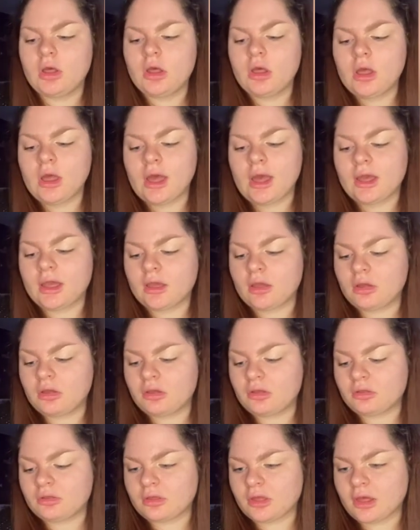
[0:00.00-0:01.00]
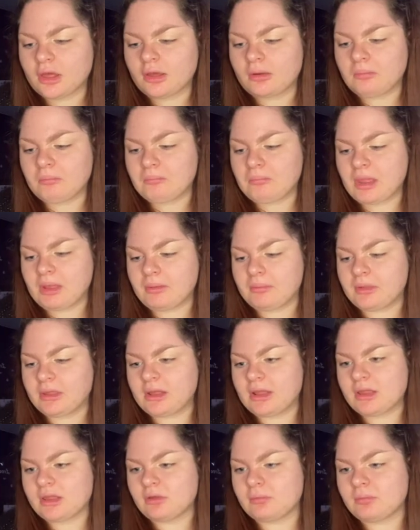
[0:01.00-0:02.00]
I use Maybelline
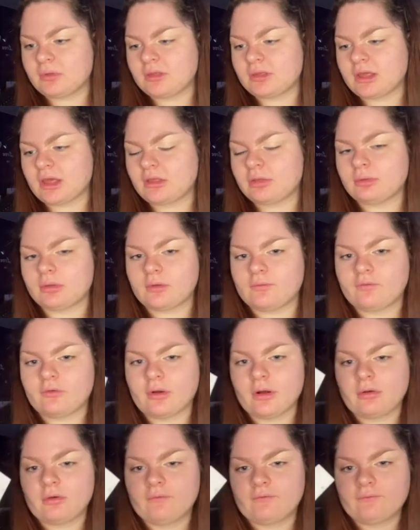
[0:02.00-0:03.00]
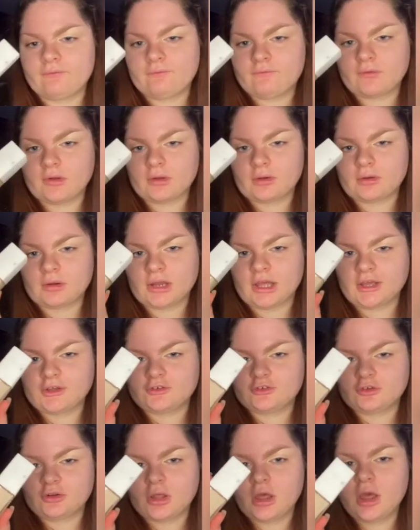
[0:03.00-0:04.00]
Superstay 24-hour
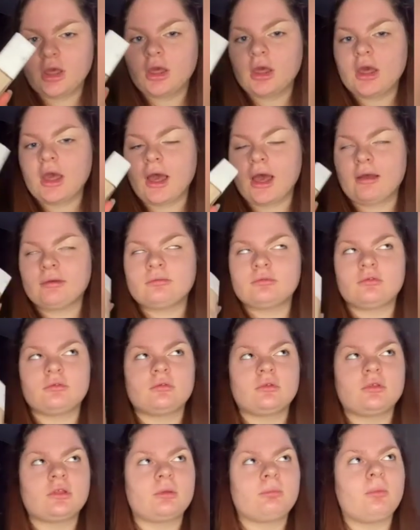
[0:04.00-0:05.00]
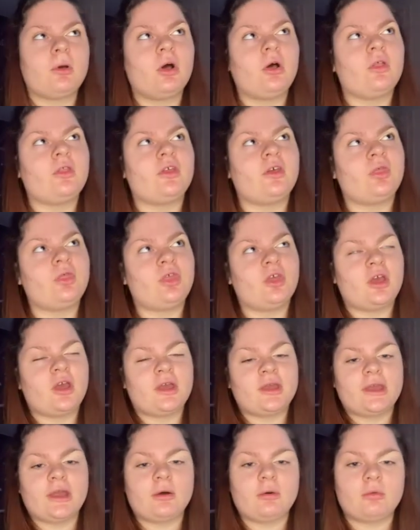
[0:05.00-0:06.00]
foundation. I've bought the
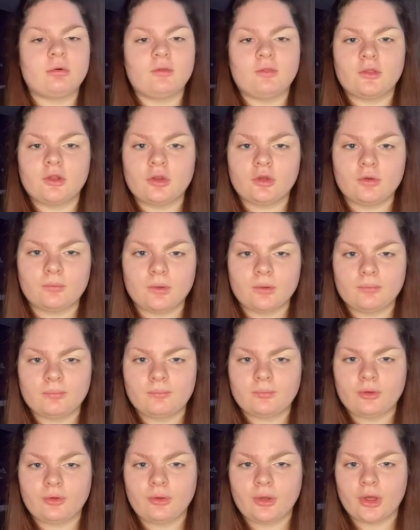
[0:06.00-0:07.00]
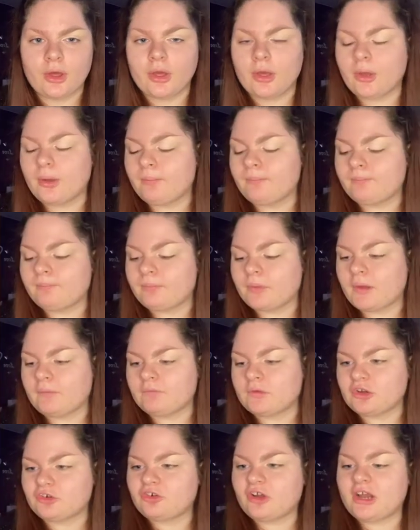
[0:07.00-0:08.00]
30-hour one, the new one, but I've not
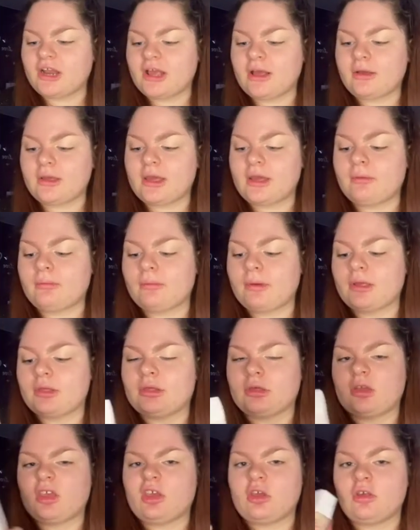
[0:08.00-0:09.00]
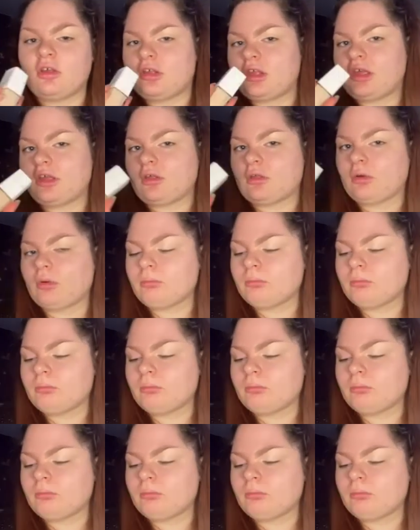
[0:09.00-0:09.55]
tried it out yet. I'll wait till you use these up.